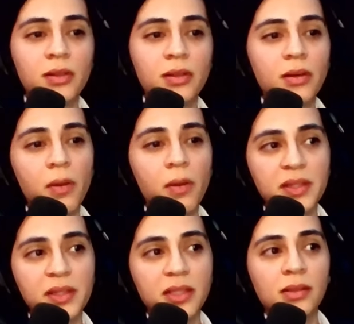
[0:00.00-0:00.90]
Up
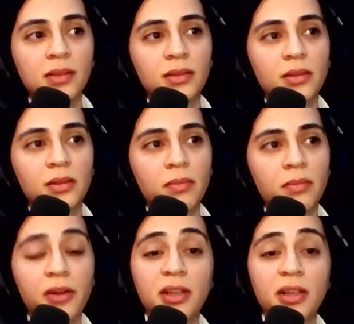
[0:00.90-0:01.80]
until my
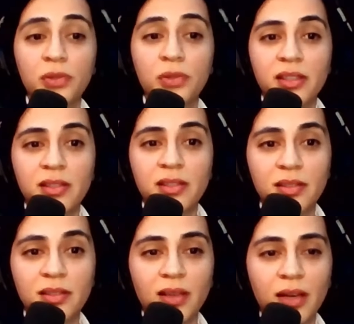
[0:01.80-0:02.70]
early 20s,
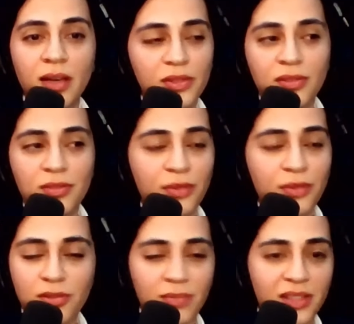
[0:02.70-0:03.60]
I was just
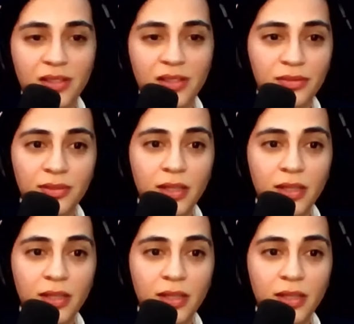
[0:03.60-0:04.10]
focused on myself.